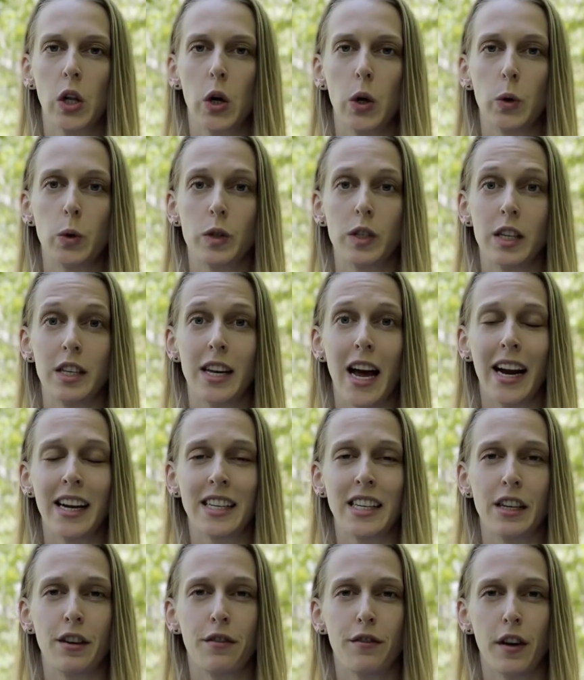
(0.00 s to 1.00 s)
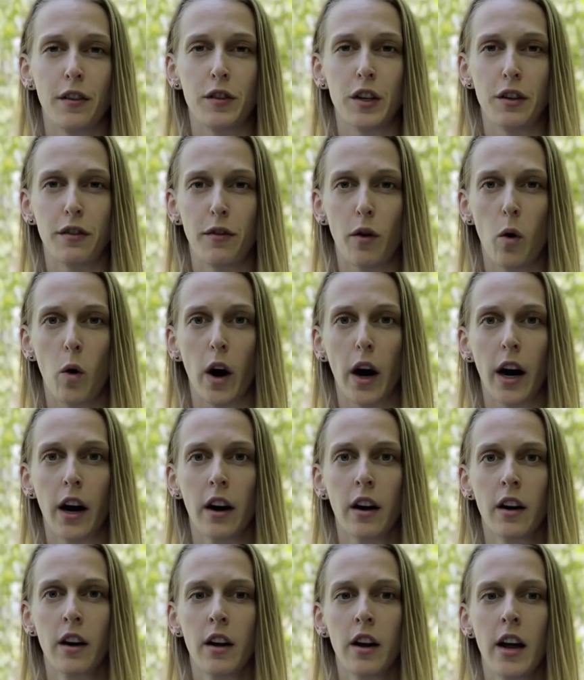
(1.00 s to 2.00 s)
closed in 1954,
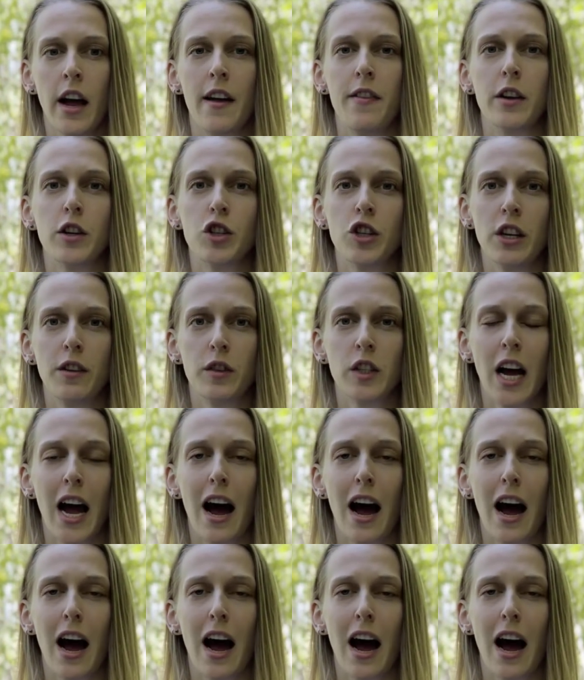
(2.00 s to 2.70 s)
and the Sheave